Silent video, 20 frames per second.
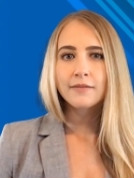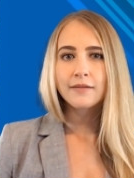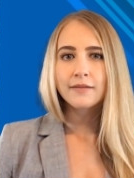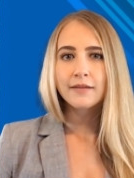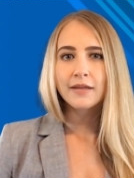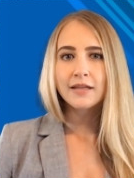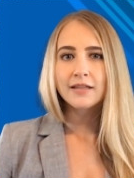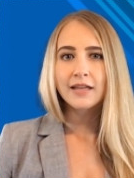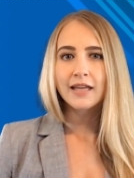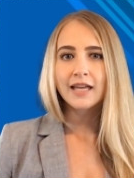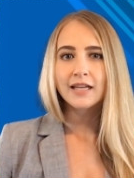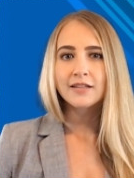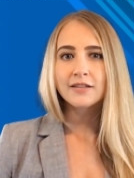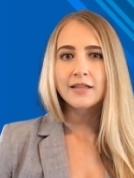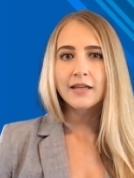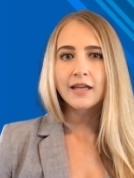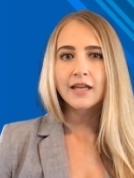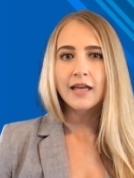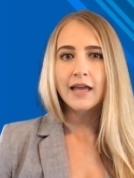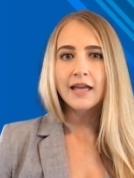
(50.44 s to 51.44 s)
The
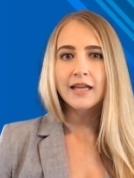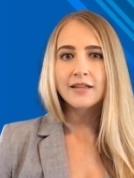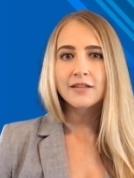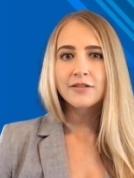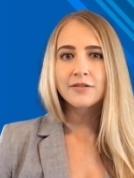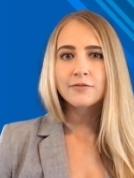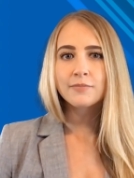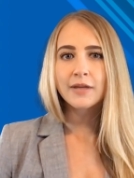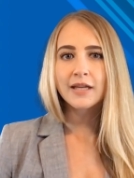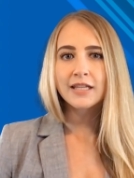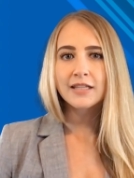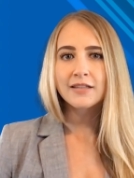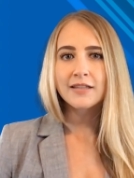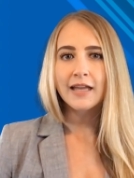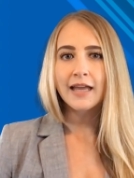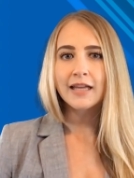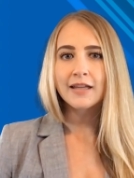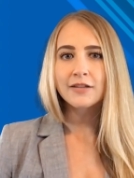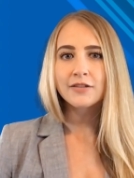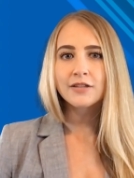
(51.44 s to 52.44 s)
Tesla and
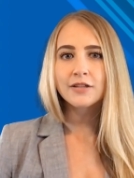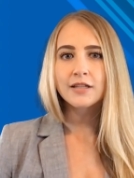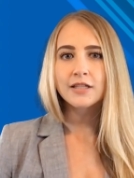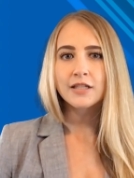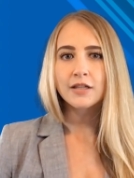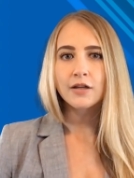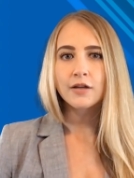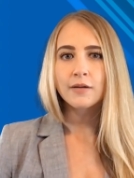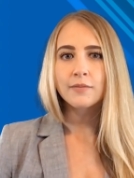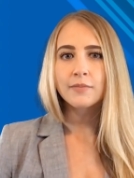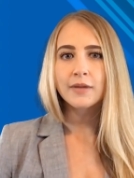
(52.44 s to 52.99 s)
SpaceX leader